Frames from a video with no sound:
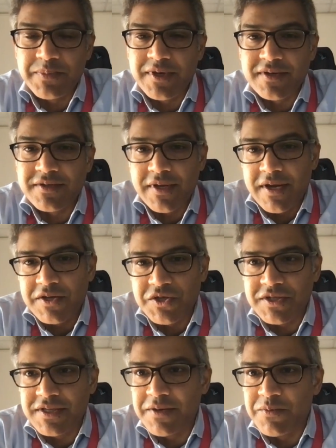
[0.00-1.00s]
because the
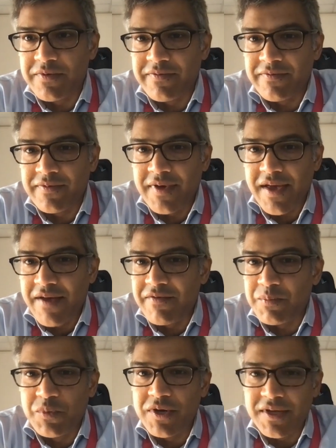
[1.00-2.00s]
largest thing we've
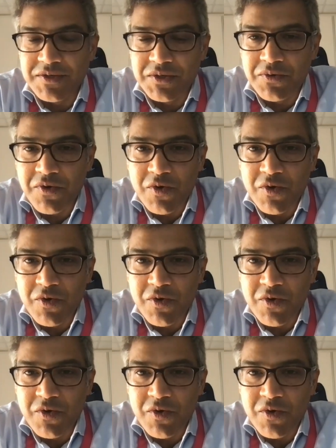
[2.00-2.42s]
ever put into